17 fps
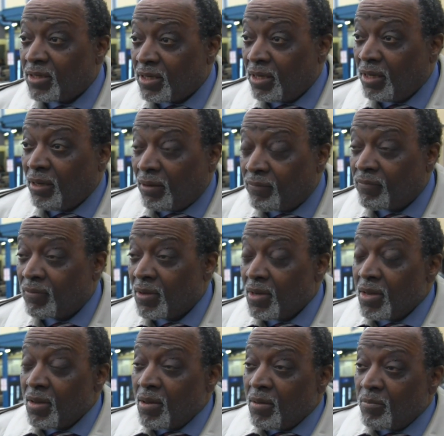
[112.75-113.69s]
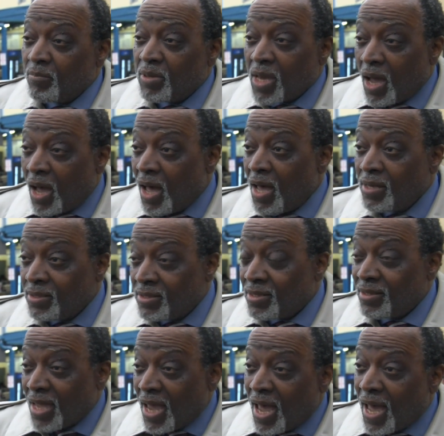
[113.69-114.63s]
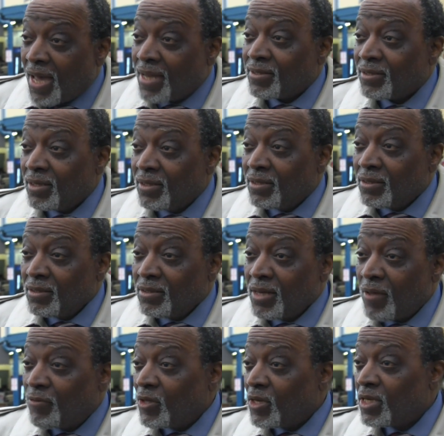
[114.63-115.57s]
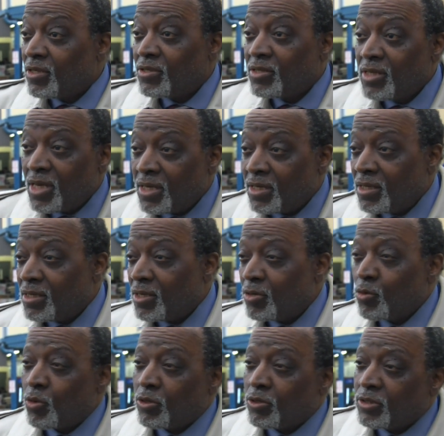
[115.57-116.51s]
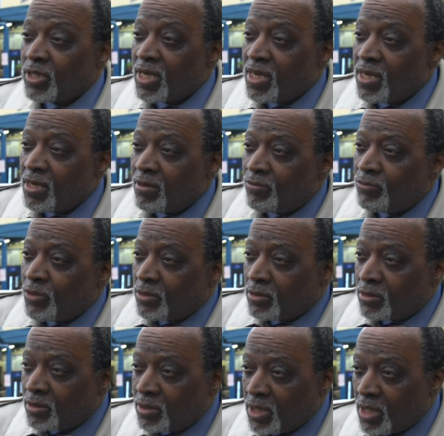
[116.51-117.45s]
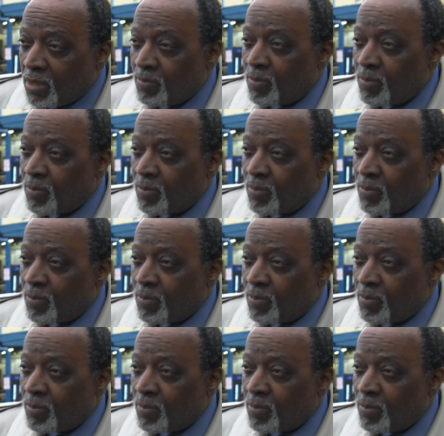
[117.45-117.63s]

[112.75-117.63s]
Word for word: And of course, you can probably hear Dr. Alan Keyes speaking now at the podium right behind me in his very